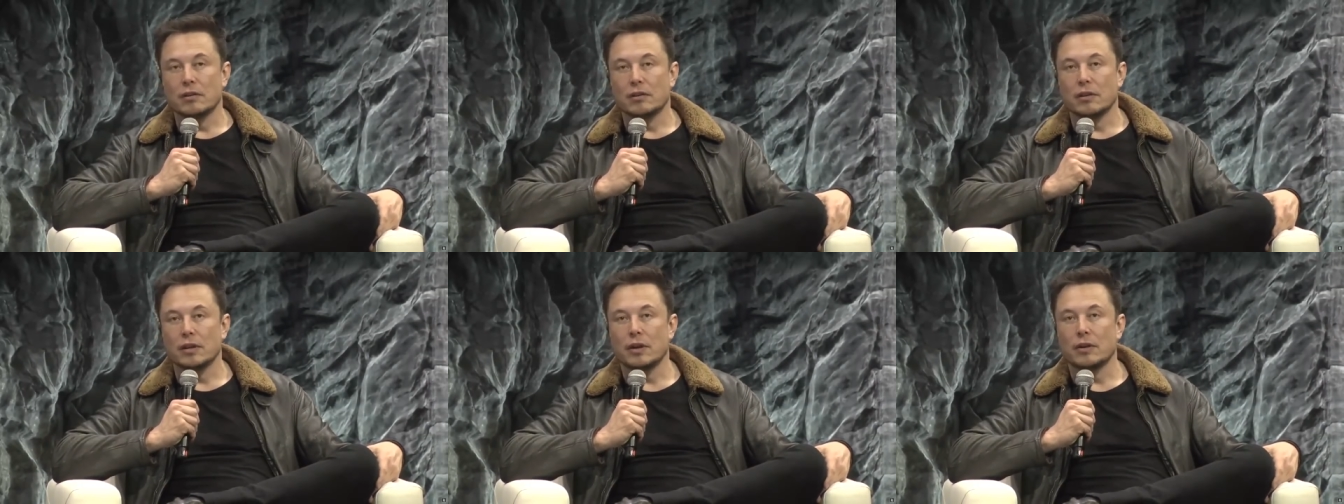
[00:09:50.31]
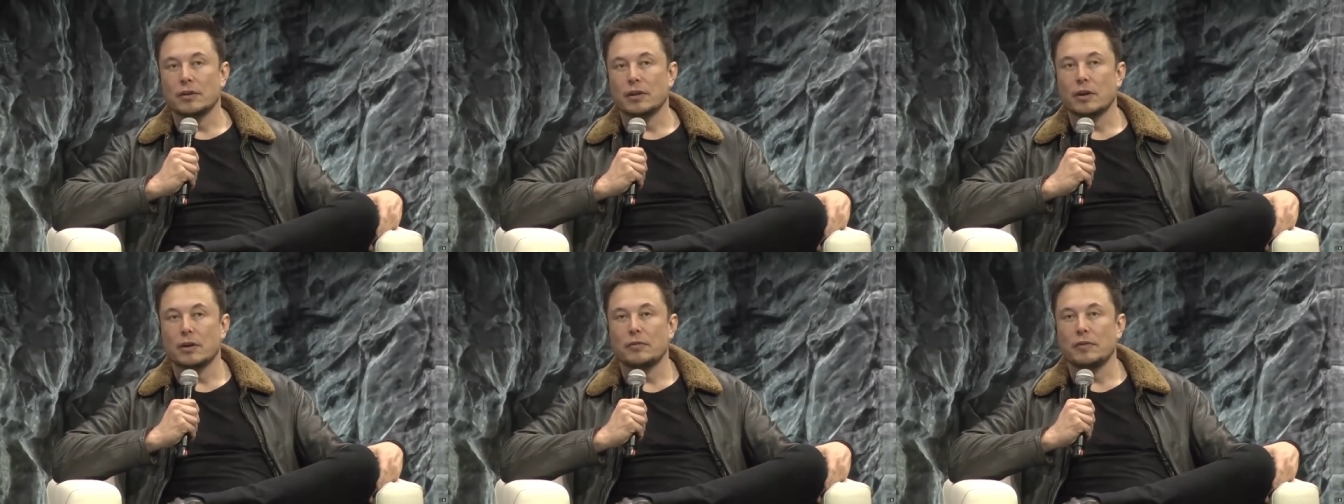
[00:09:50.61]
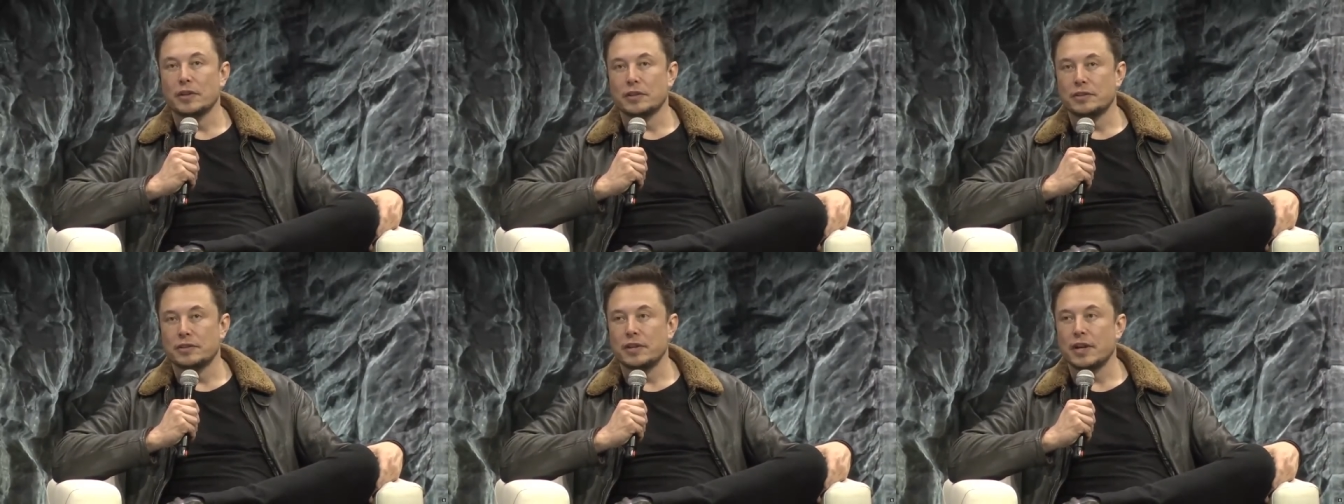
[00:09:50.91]
That, that would
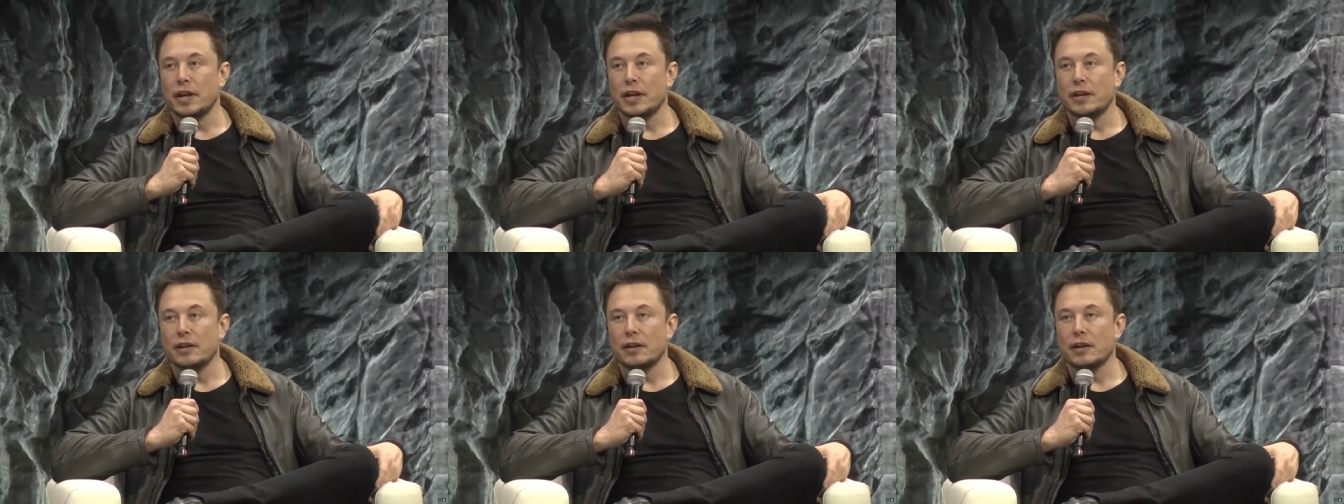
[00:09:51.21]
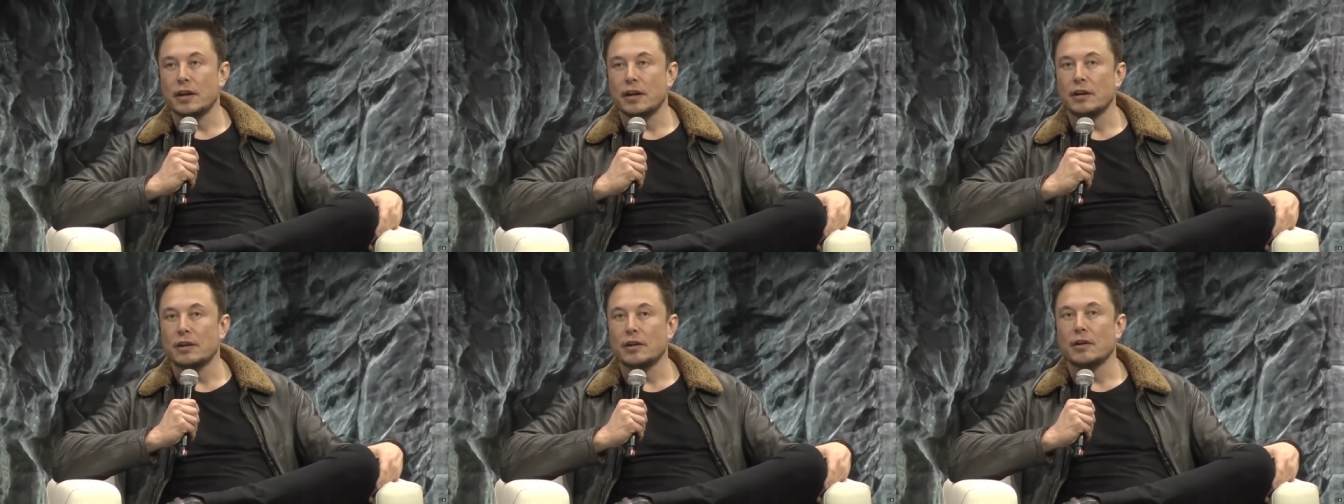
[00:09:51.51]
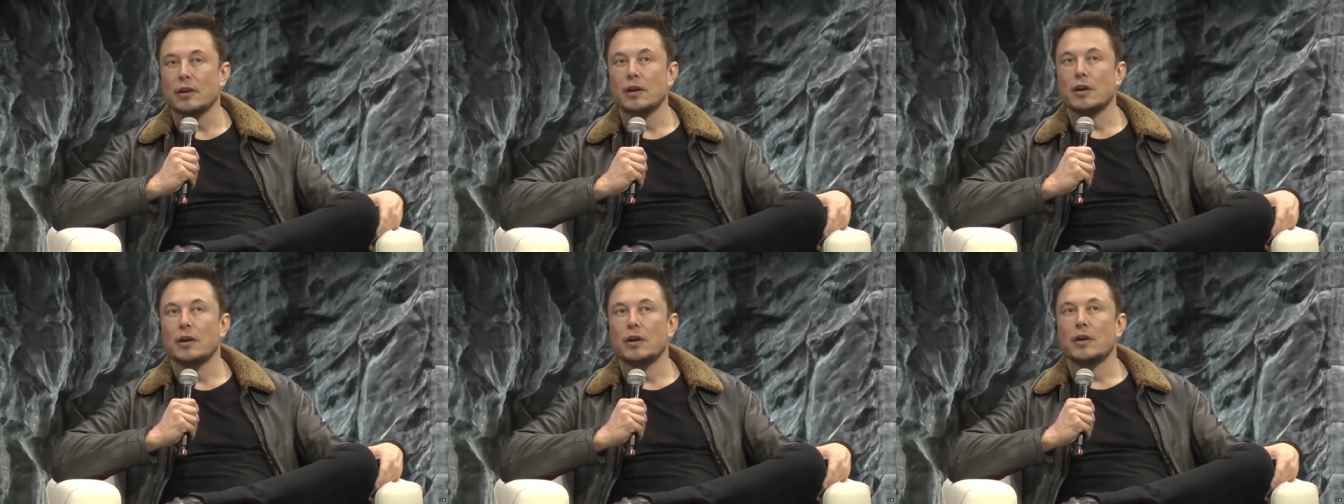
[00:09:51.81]
be insane. And
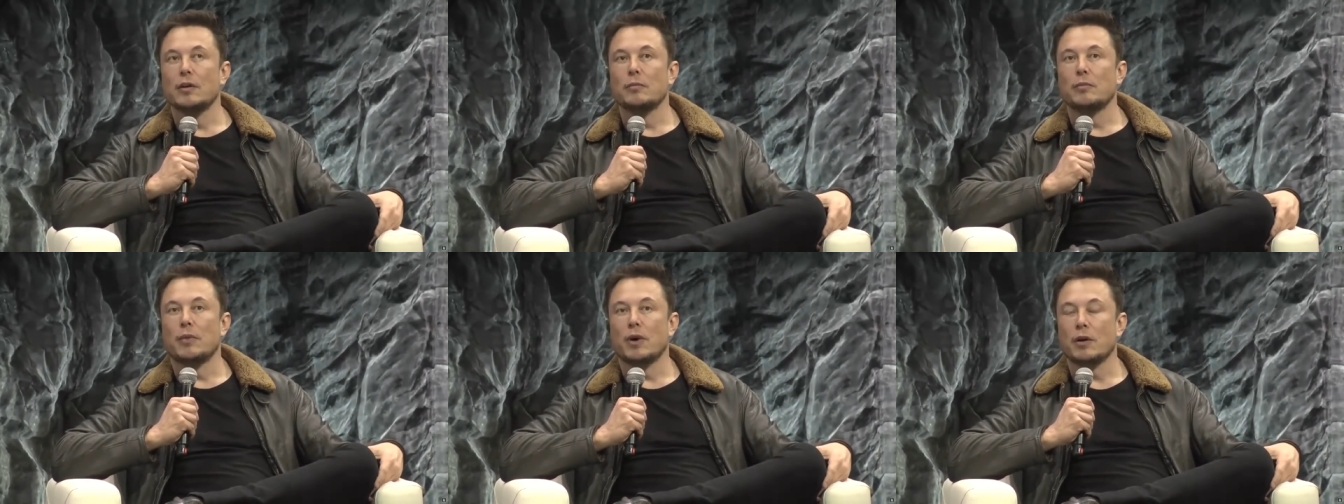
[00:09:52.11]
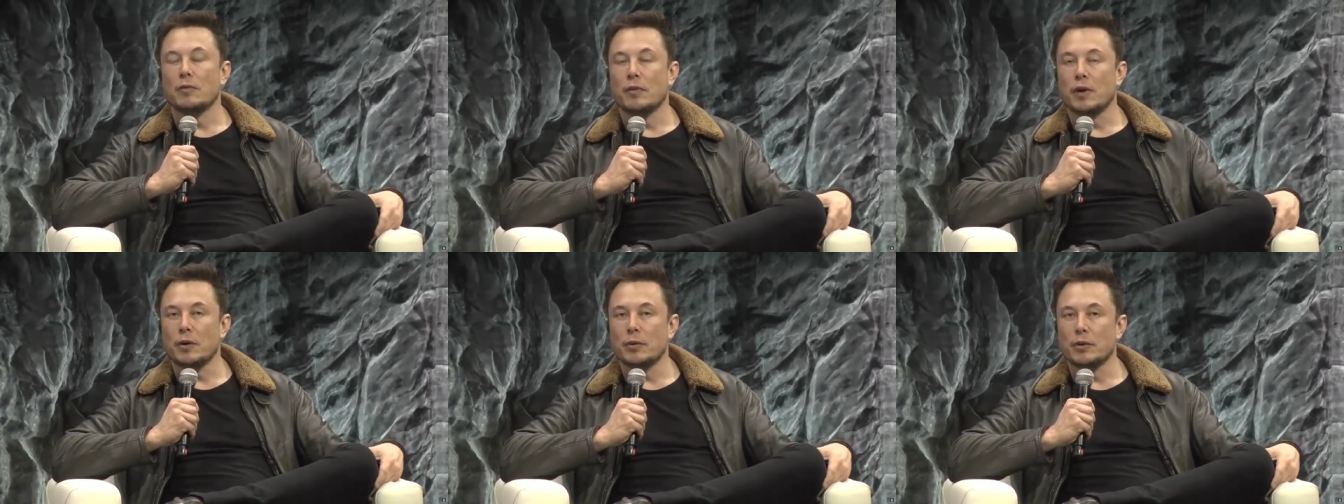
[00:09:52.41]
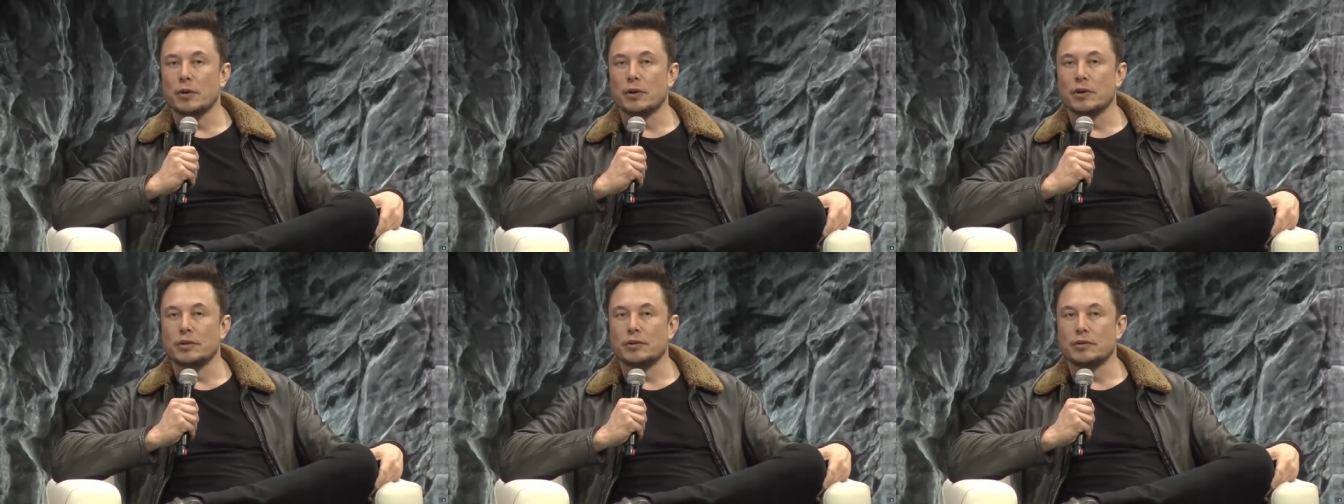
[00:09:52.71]
mark my
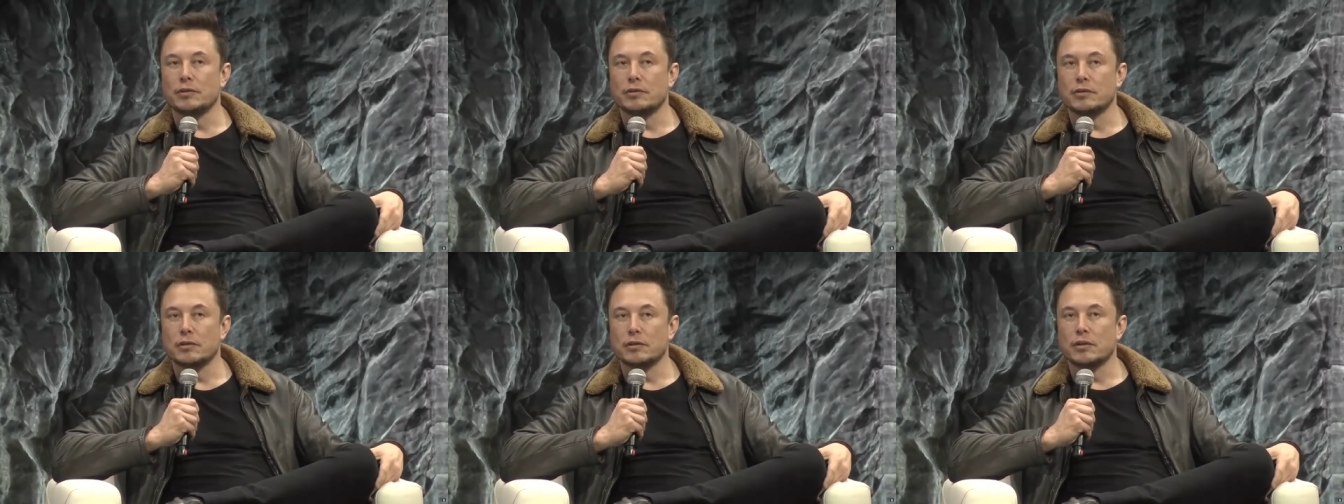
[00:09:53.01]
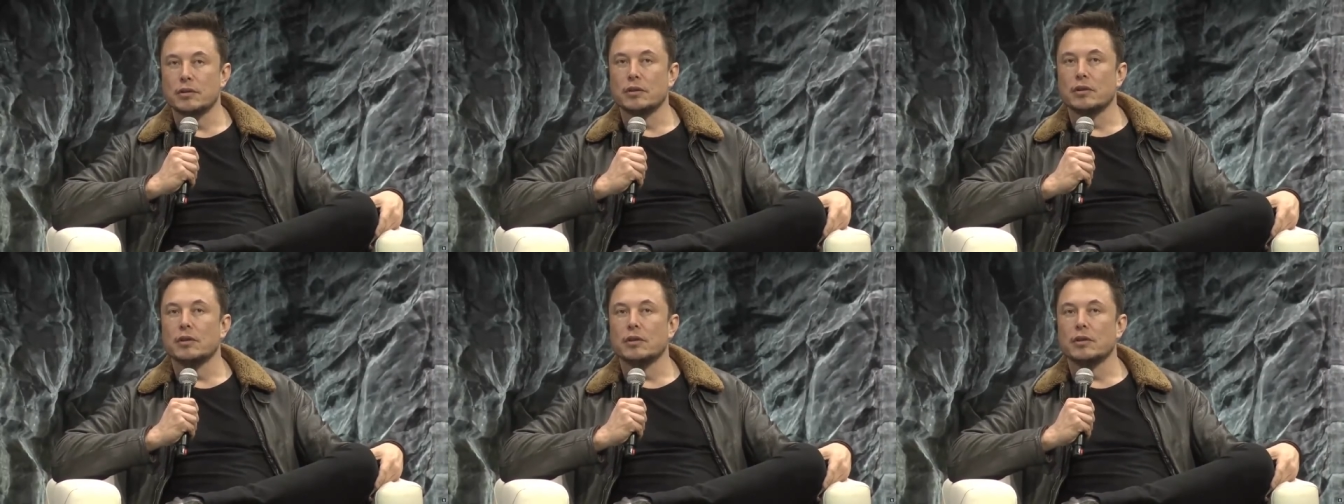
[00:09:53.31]
words,